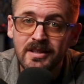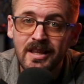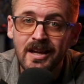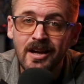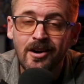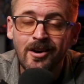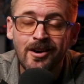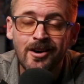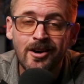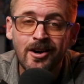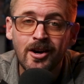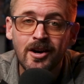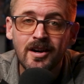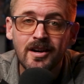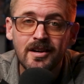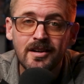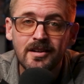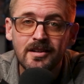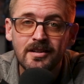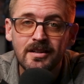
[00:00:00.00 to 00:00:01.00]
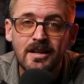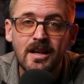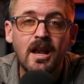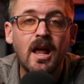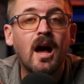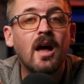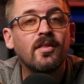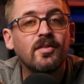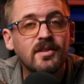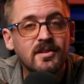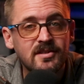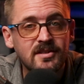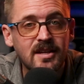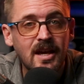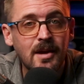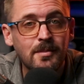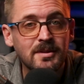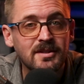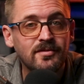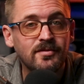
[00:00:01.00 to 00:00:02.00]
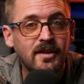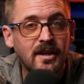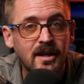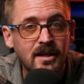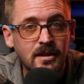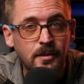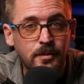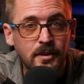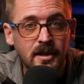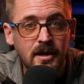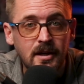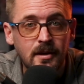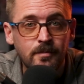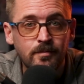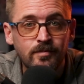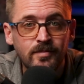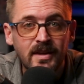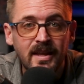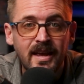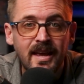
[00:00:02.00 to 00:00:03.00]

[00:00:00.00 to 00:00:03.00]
they are not the same as flying the plane.